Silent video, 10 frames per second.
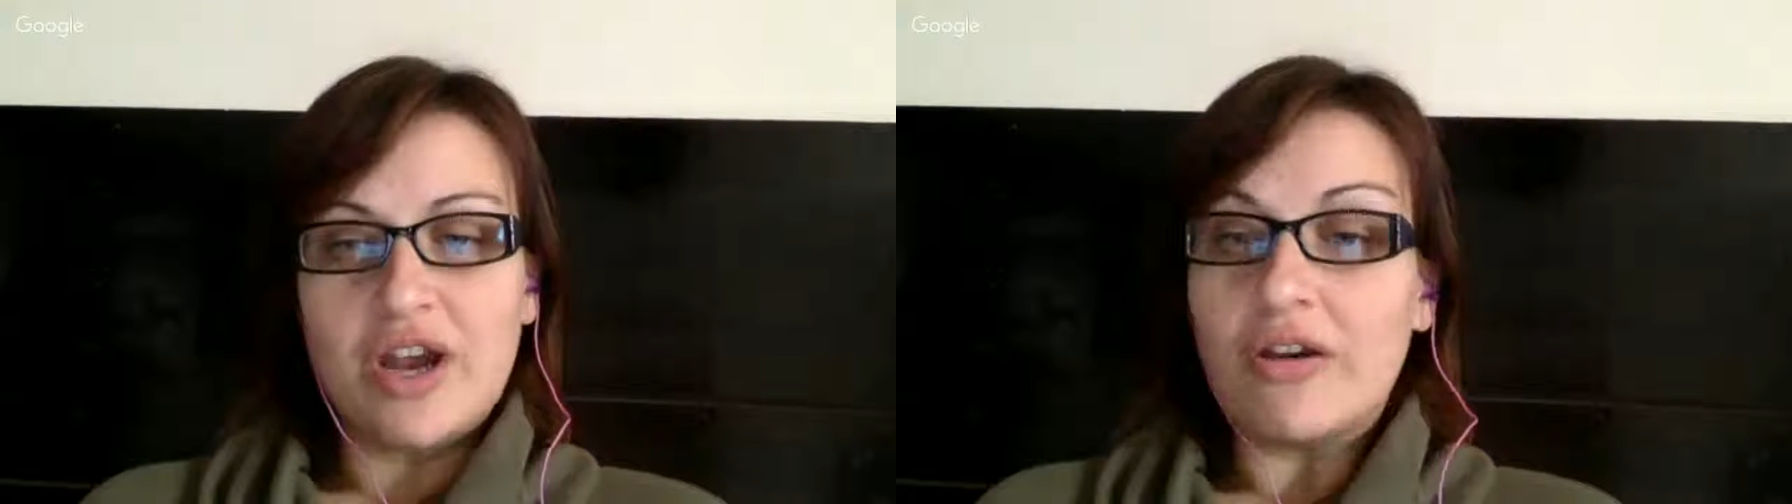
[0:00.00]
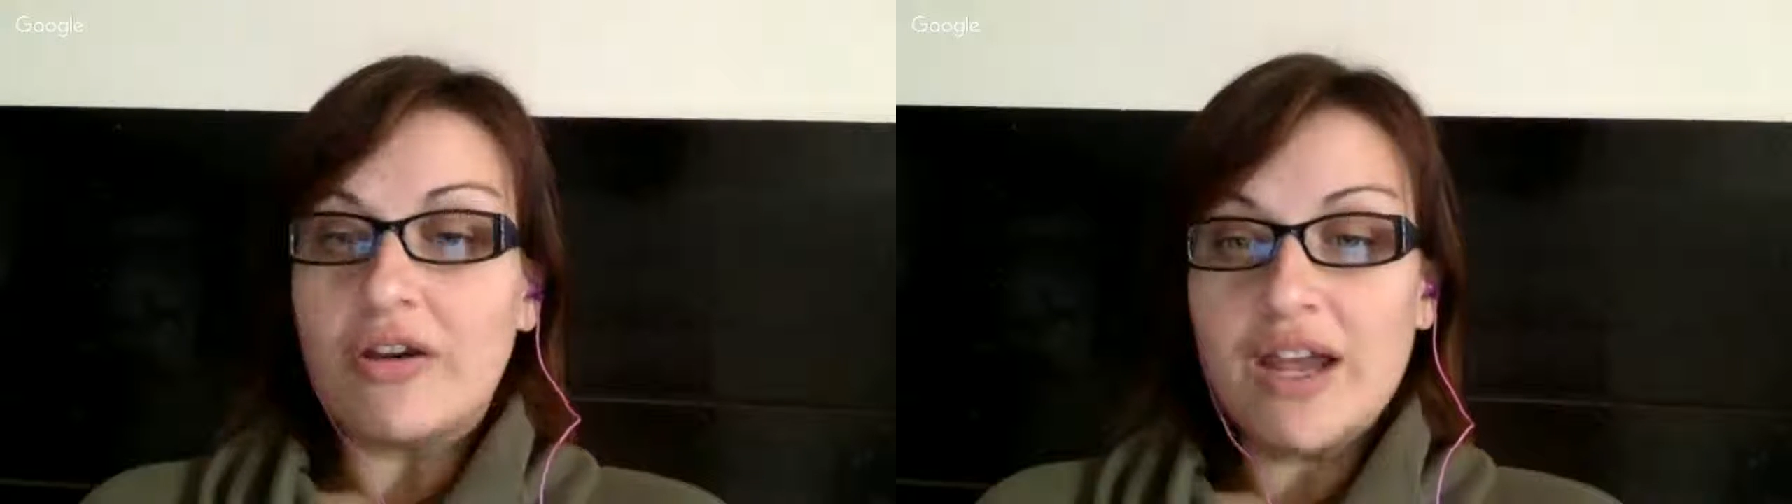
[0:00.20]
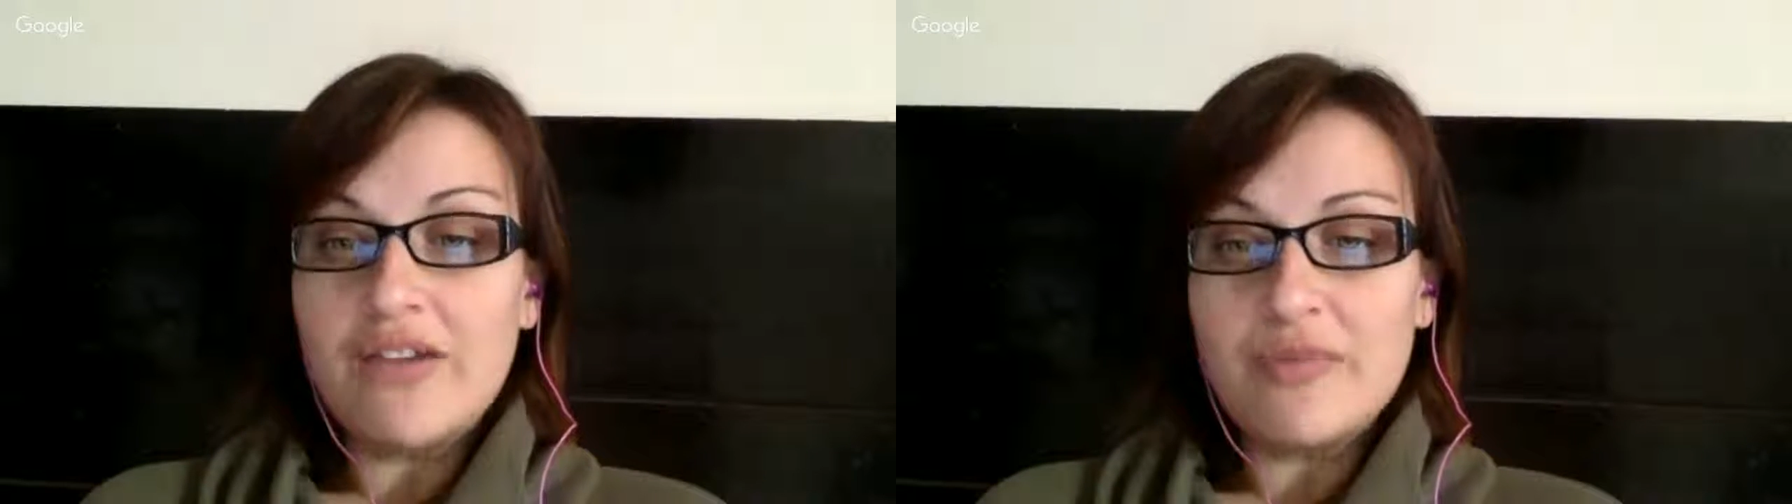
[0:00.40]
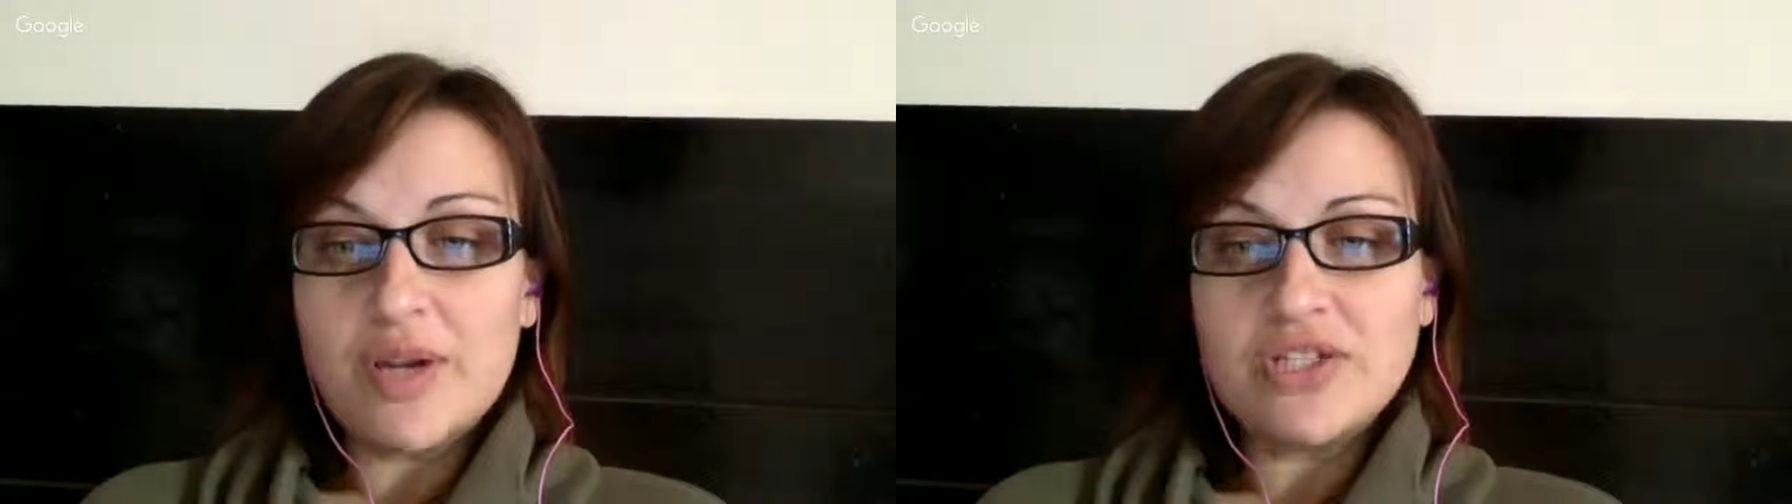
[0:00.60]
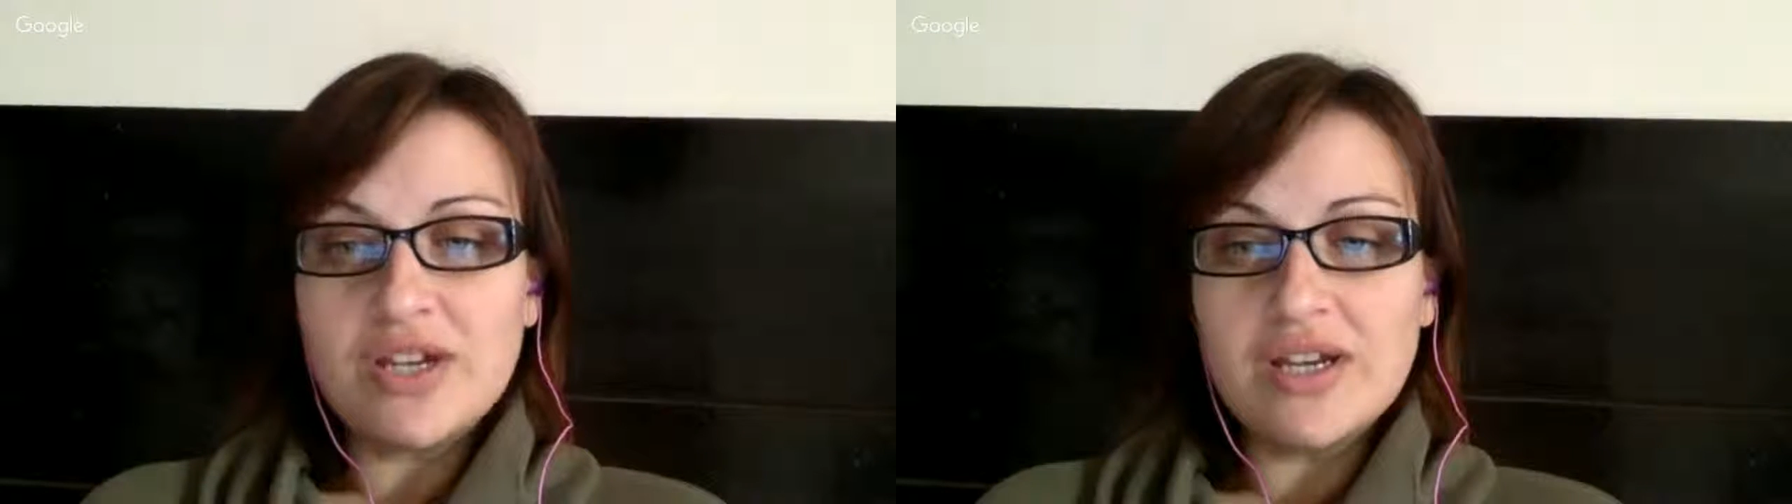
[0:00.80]
Archive
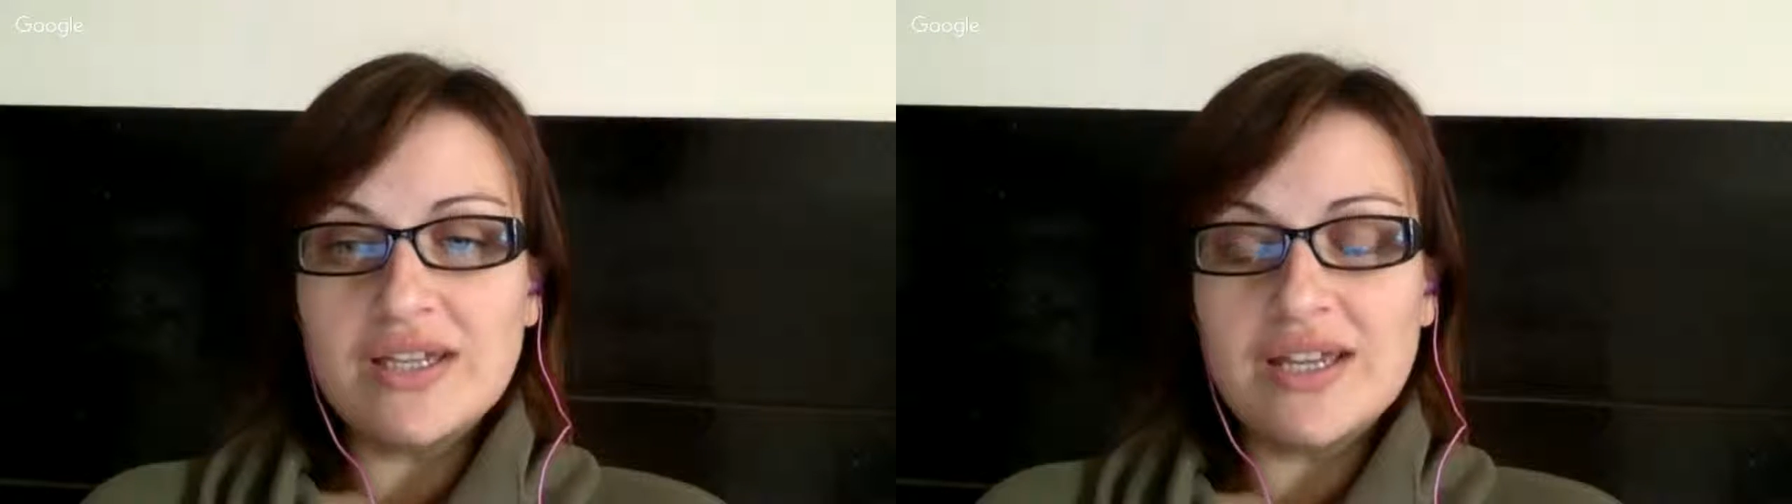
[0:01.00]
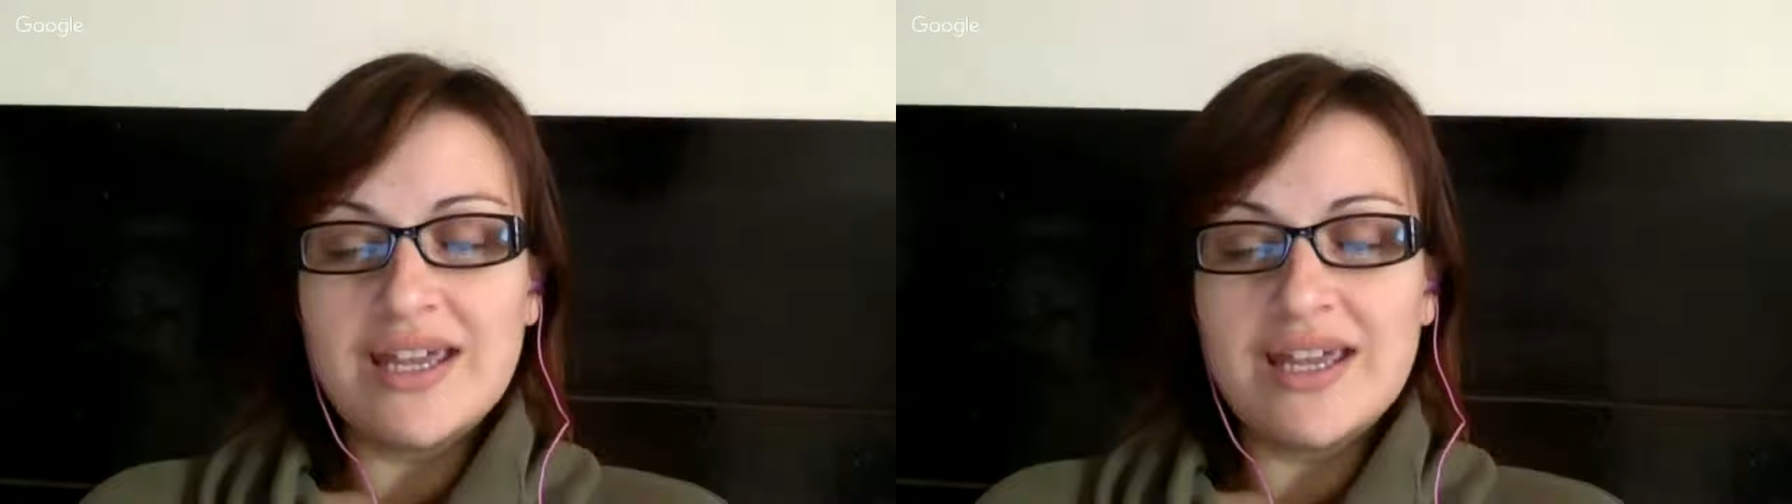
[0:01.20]
Project,